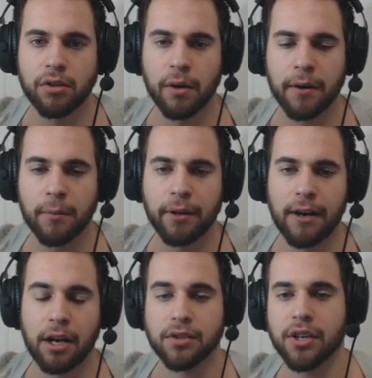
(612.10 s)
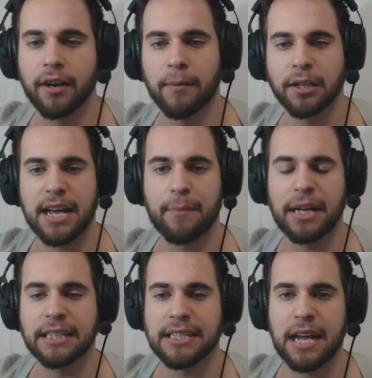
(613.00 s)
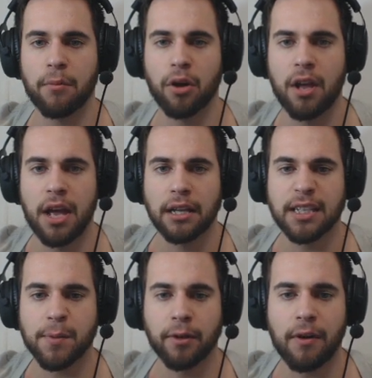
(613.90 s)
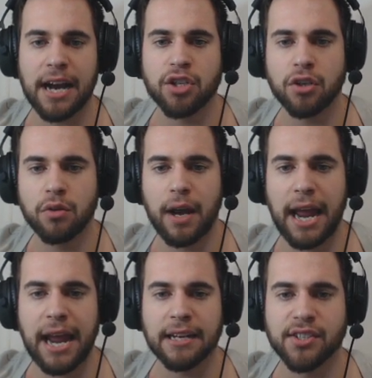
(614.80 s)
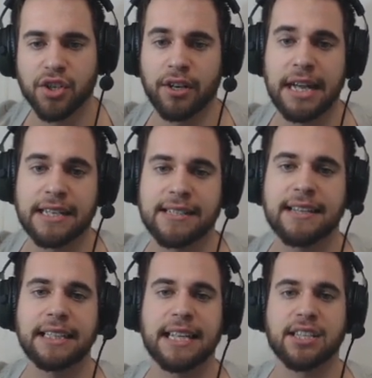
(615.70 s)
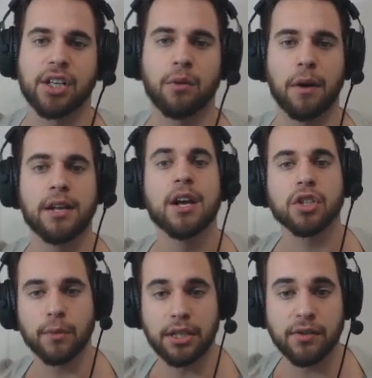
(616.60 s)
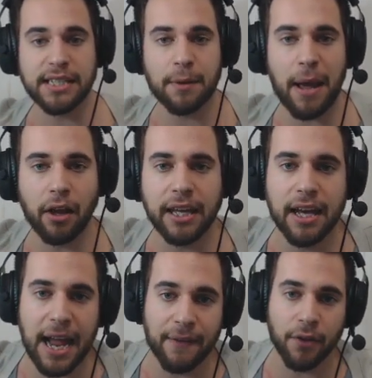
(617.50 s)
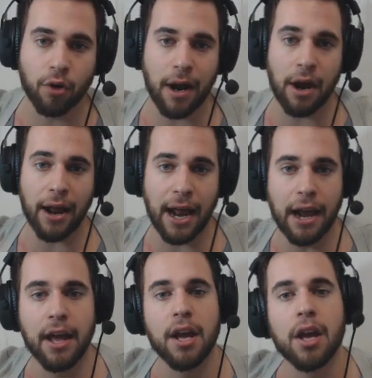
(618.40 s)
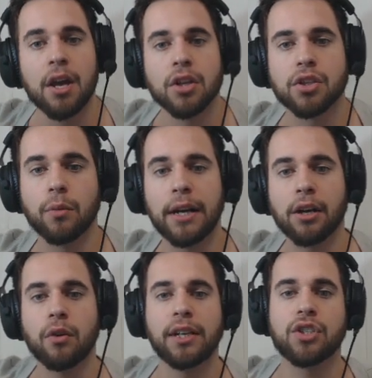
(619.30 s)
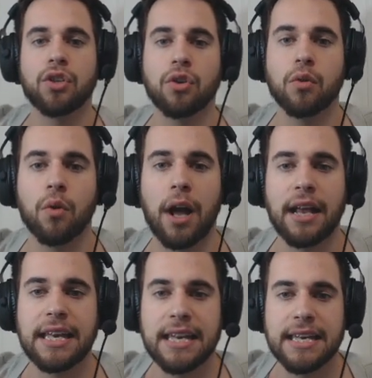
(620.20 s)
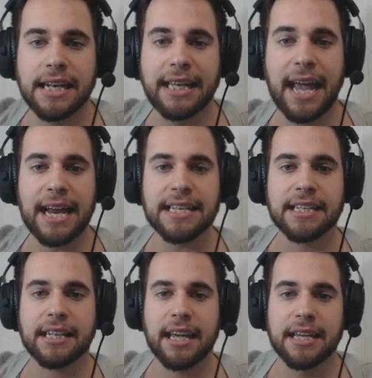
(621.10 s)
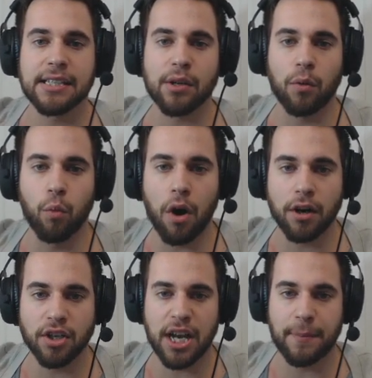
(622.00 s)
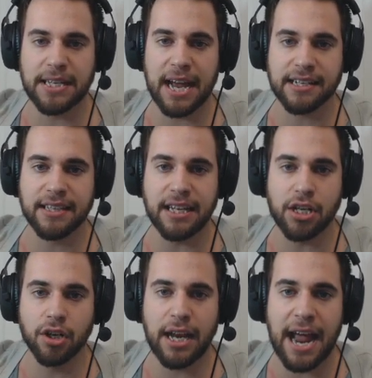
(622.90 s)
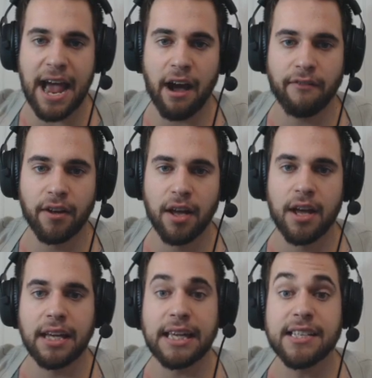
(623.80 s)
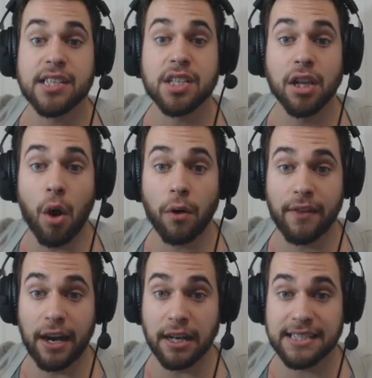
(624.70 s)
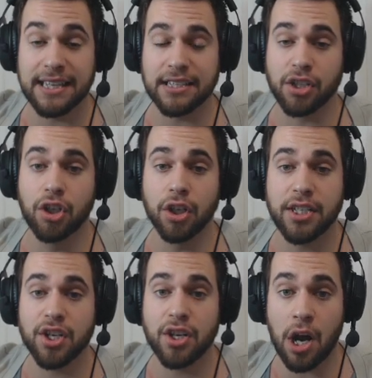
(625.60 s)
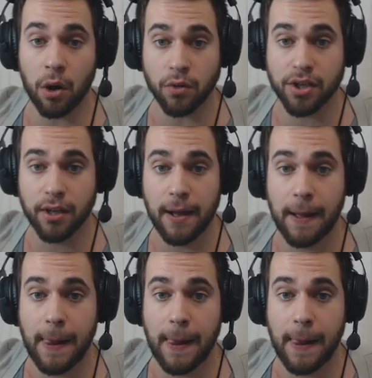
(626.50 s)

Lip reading: Do I want to bring... Sorry about tapping on the table. Let's bring Raichu and Xerneas. I think that's a good one. So we do see the Palkia and the Groudon. So we are going to negate his water type attacks that he could have. He's slower than us. That's good to note.